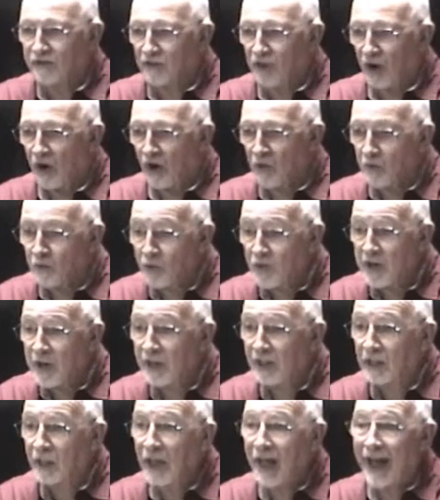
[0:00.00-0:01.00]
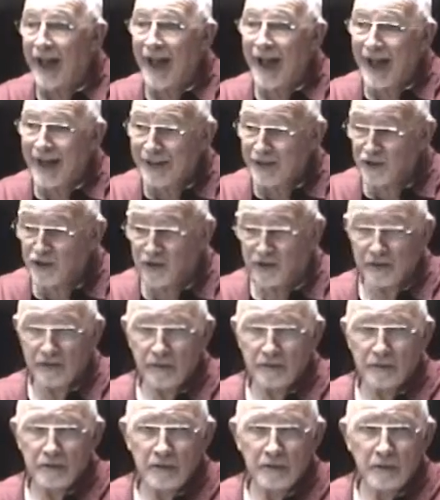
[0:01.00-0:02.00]
on real action.
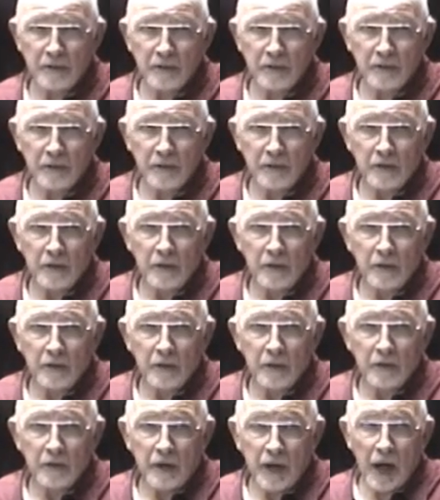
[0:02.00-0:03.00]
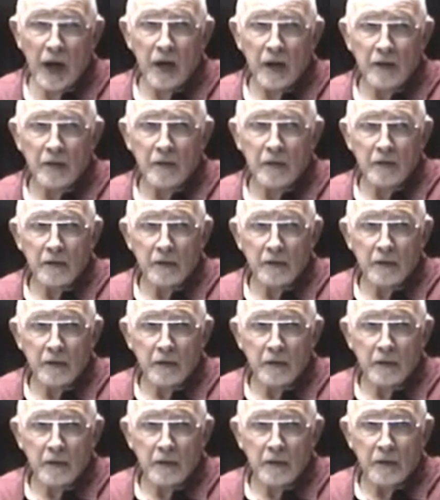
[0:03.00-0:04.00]
Yeah.
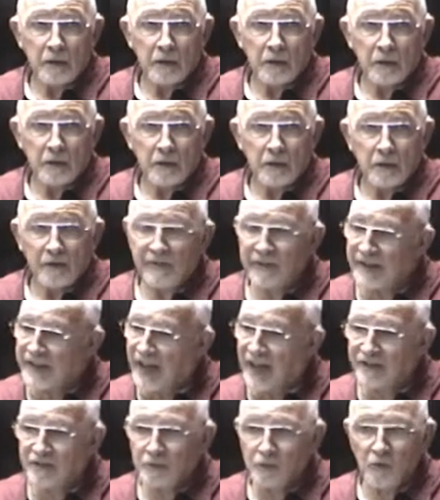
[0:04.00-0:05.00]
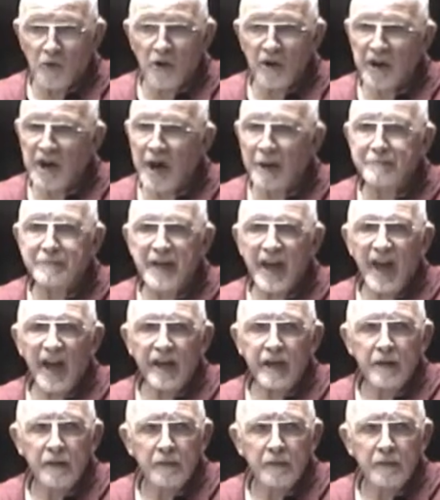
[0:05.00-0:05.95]
If it doesn't work, I'm dead.